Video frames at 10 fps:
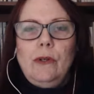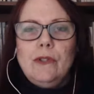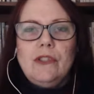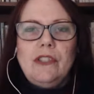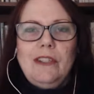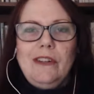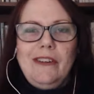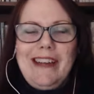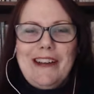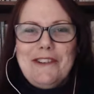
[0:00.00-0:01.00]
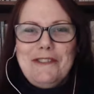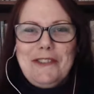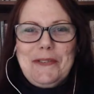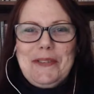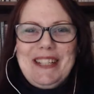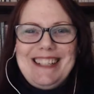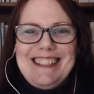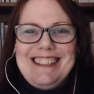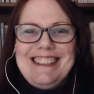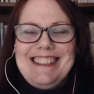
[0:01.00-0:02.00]
or seeker, however you would
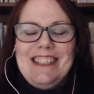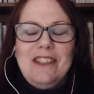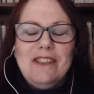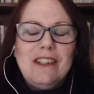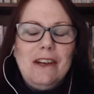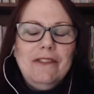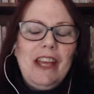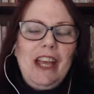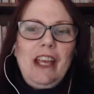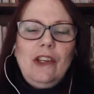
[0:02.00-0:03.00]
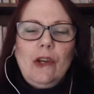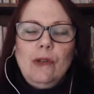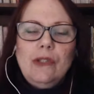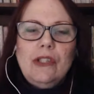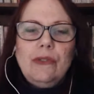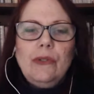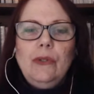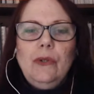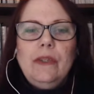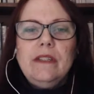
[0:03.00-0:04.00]
like to see yourself, goes
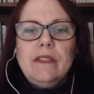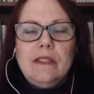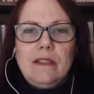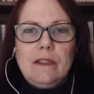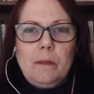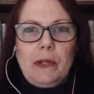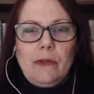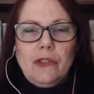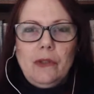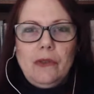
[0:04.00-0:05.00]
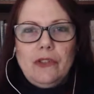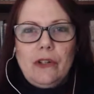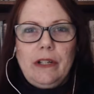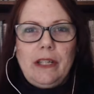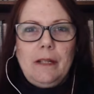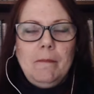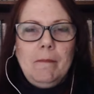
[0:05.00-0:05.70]
through this spiritual journey.